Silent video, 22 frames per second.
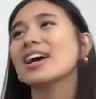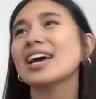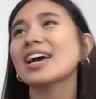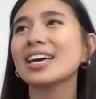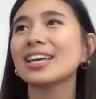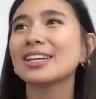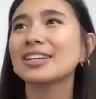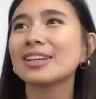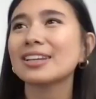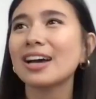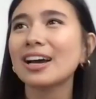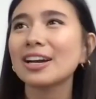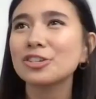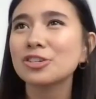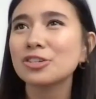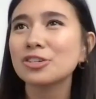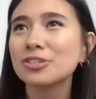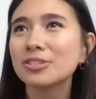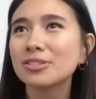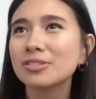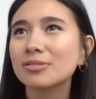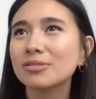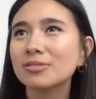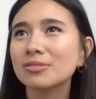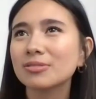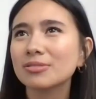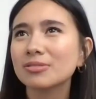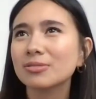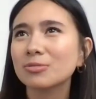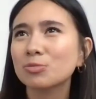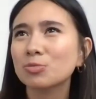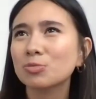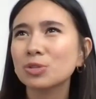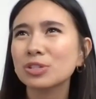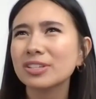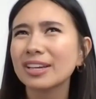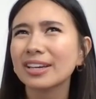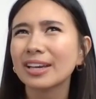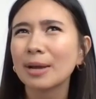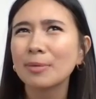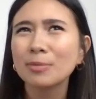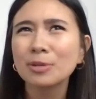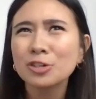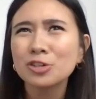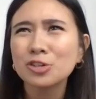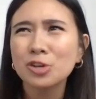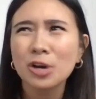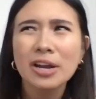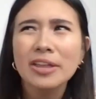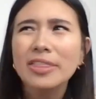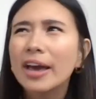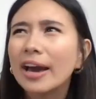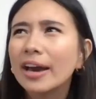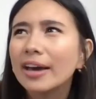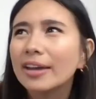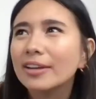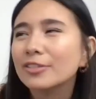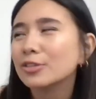and I just was like, I'm going to try that.